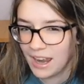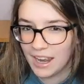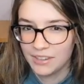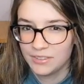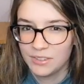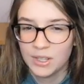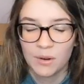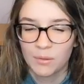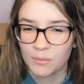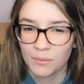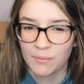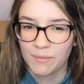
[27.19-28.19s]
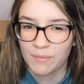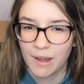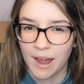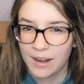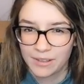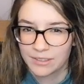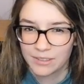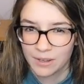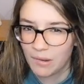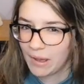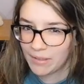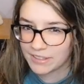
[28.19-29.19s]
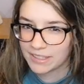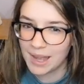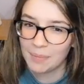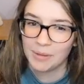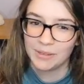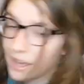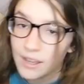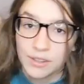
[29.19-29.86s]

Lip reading: I don't honestly know how this happened.